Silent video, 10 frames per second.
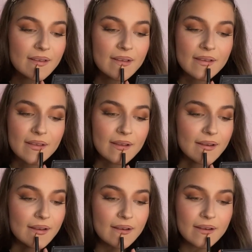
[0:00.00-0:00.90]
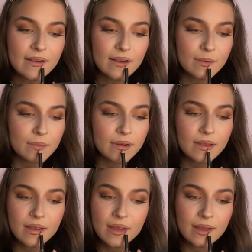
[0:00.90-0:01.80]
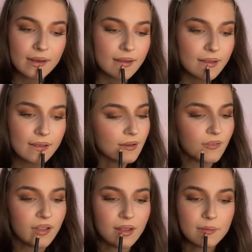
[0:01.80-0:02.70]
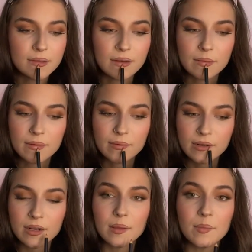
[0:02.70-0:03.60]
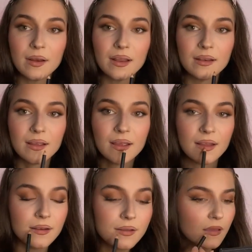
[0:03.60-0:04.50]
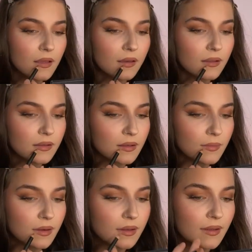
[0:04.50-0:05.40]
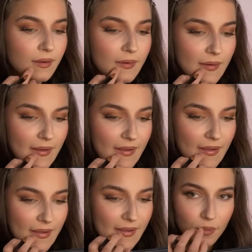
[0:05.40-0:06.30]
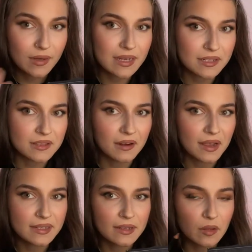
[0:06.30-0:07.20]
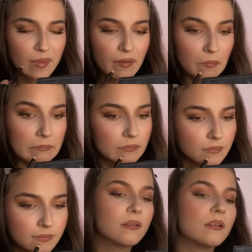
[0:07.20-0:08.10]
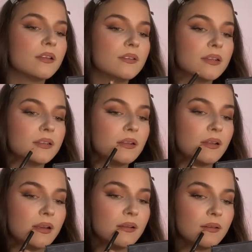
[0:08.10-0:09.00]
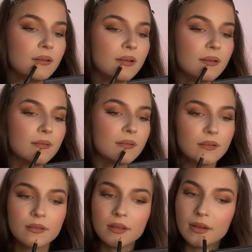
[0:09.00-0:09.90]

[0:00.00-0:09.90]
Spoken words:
this line and bring it in on the lips a little bit more to like blend it in. And use this one to, oh, went out of the lines a little bit. Gonna use that to line all the way up the